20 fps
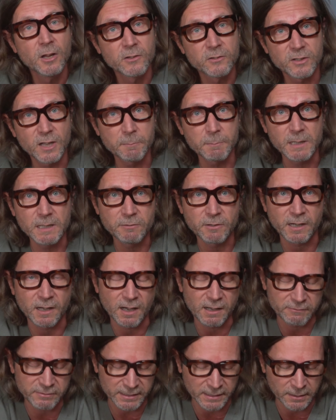some even
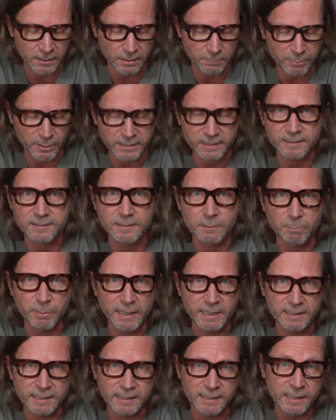having
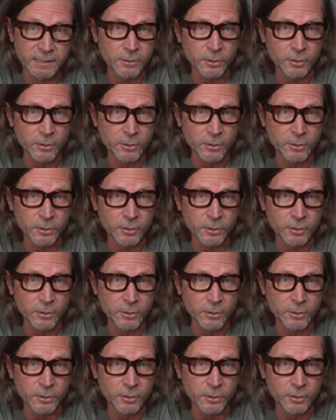participated